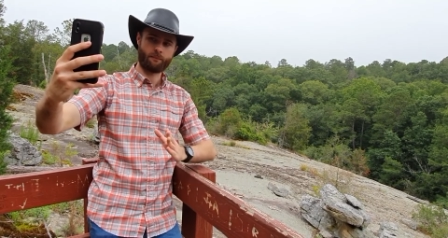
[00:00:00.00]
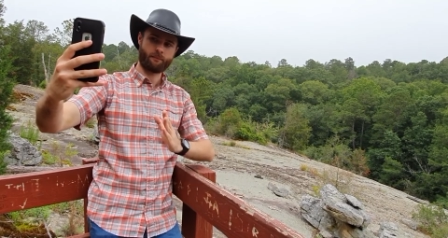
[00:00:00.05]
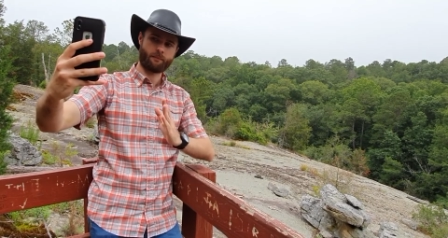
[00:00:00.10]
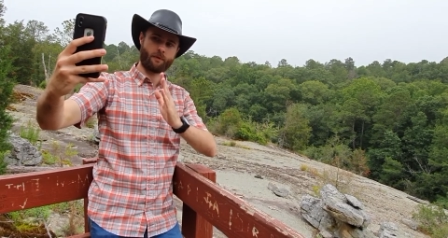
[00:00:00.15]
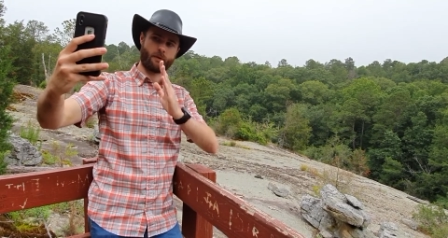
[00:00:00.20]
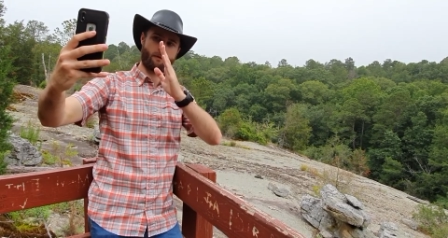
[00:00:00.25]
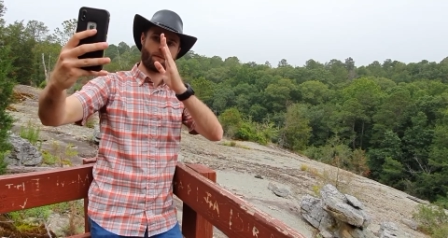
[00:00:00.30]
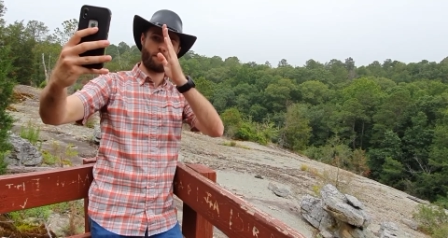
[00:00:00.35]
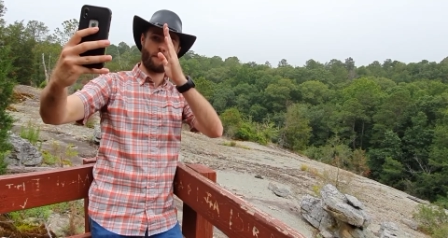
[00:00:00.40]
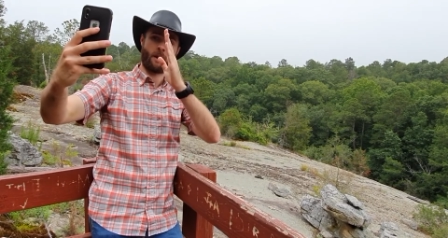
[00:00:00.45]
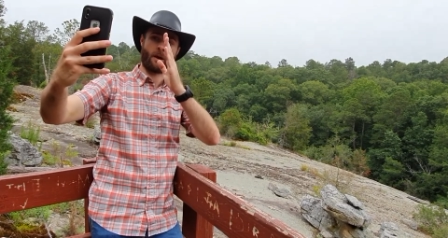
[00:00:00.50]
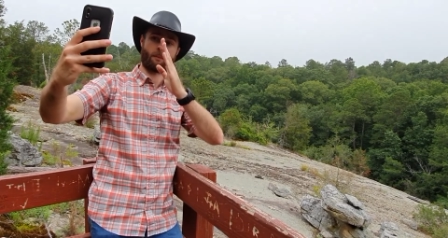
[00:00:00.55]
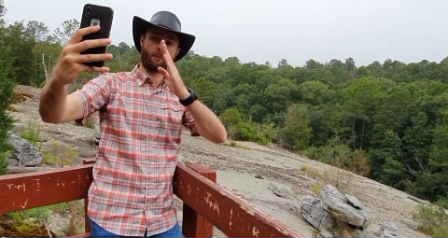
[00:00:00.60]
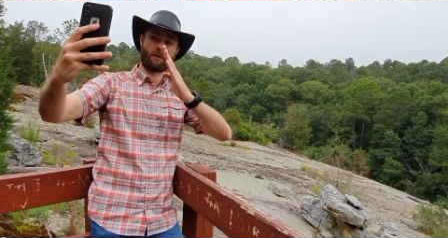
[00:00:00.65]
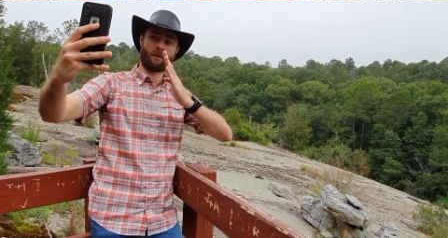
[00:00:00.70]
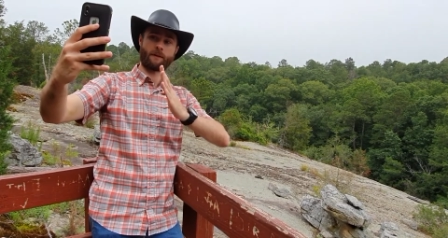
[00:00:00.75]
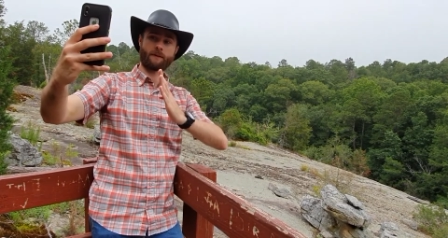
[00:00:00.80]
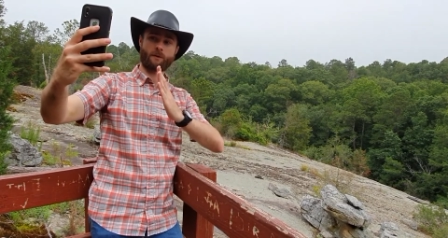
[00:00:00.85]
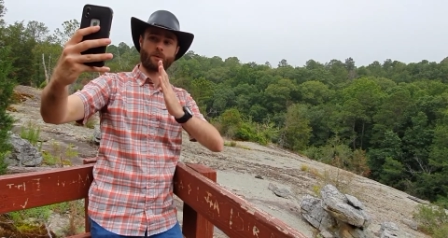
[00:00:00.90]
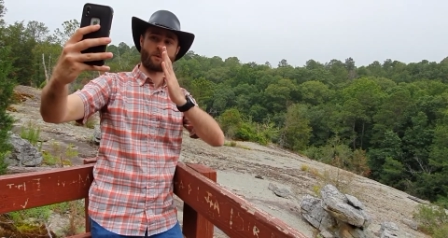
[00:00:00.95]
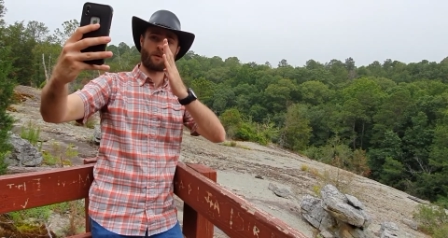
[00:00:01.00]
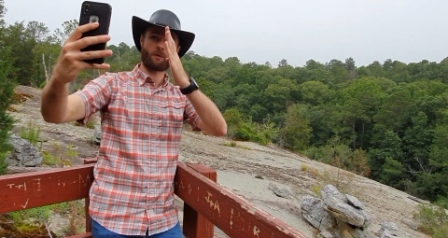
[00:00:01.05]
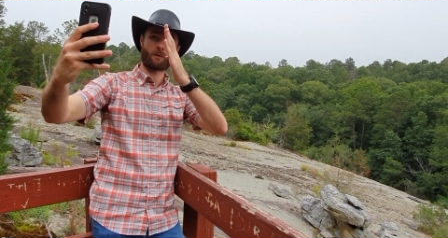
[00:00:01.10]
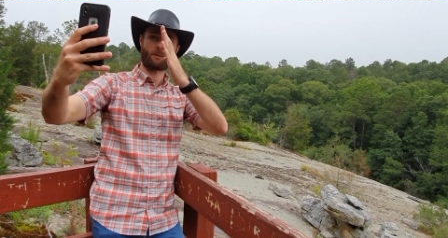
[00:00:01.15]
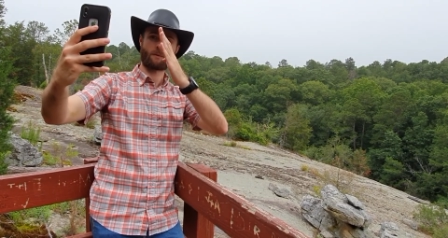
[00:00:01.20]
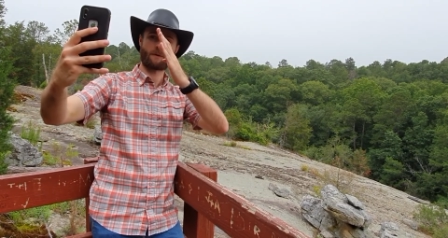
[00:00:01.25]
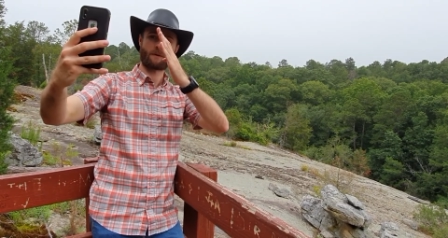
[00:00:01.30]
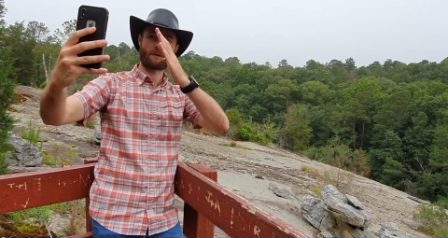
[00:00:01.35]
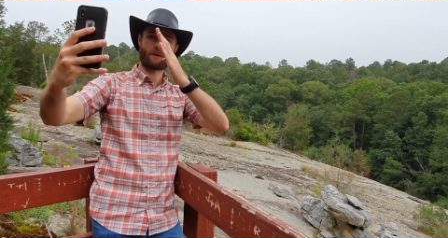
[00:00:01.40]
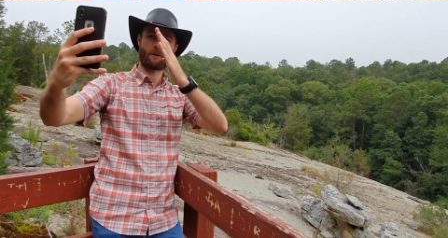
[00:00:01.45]
of magma that's going towards
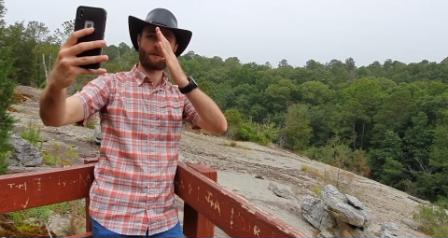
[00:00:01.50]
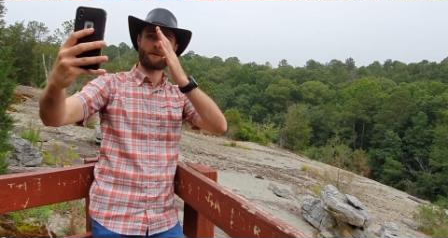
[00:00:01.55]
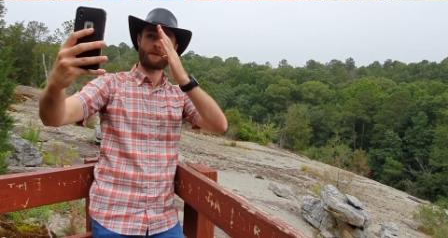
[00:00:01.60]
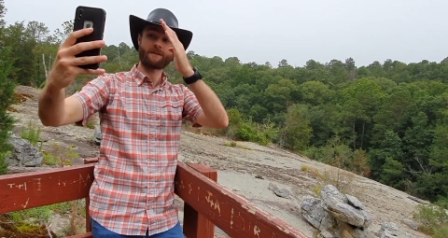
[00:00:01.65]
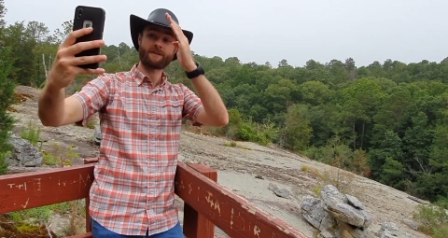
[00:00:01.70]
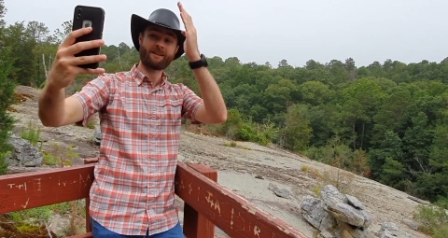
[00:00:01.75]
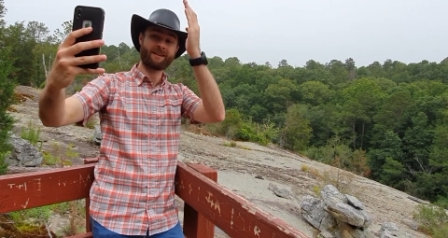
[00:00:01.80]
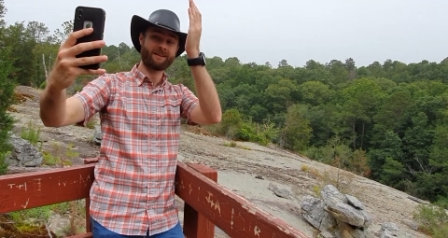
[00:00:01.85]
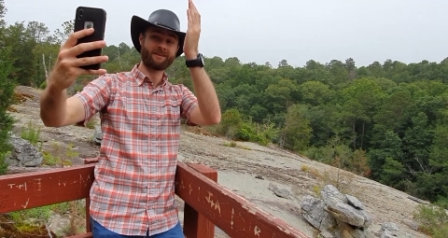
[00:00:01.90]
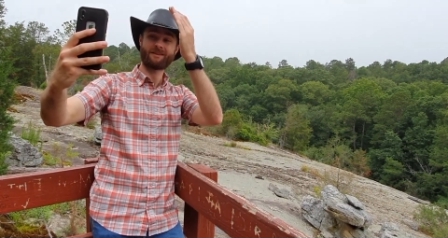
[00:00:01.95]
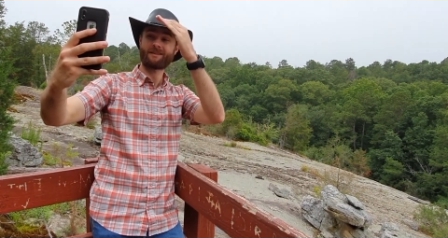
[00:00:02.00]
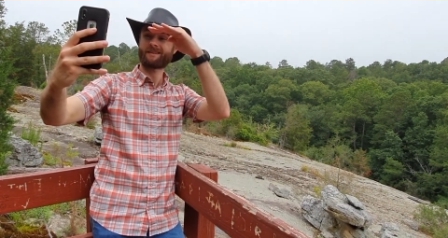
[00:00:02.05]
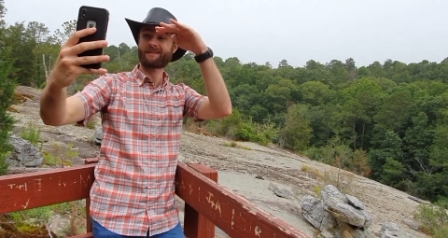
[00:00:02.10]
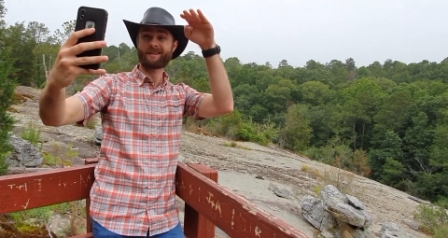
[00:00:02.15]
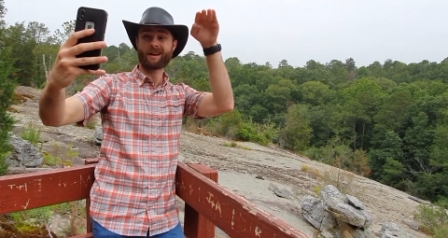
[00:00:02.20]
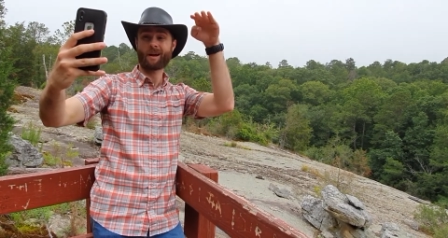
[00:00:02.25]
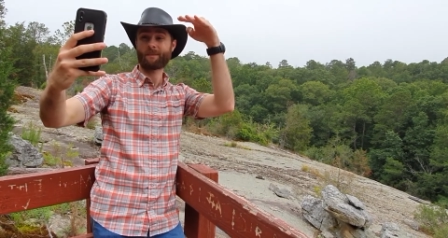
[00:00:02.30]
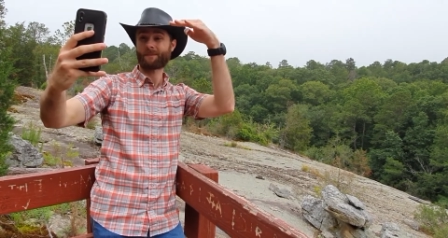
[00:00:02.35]
the surface, and then it just stops